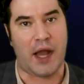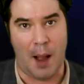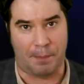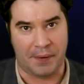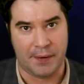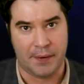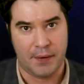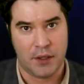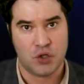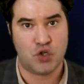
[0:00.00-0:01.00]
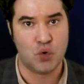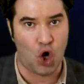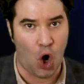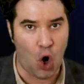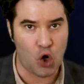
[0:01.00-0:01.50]
up to
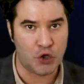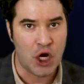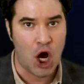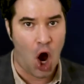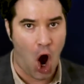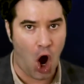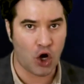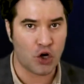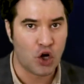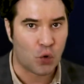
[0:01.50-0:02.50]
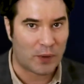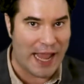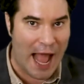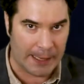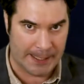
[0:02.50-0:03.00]
cold, hard
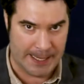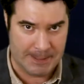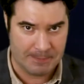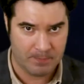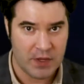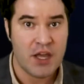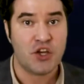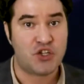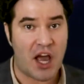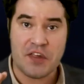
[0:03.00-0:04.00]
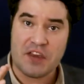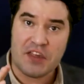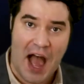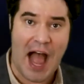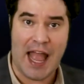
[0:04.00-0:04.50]
reality. Just as
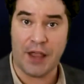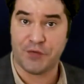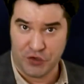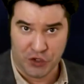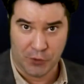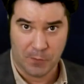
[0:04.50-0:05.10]
I had to do